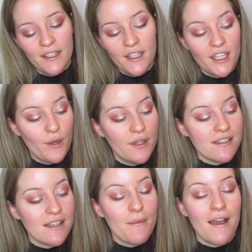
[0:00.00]
I'm going to go
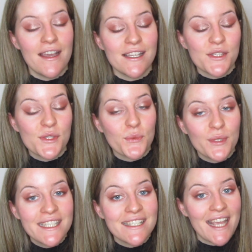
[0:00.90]
into my
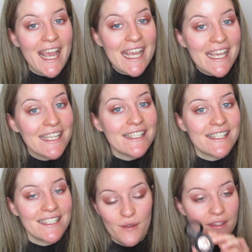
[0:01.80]
Sweet Heat,
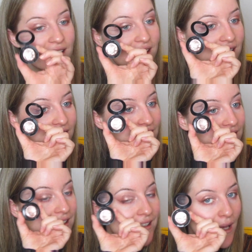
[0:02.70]
this
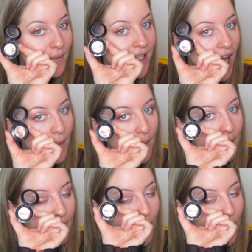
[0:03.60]
little something something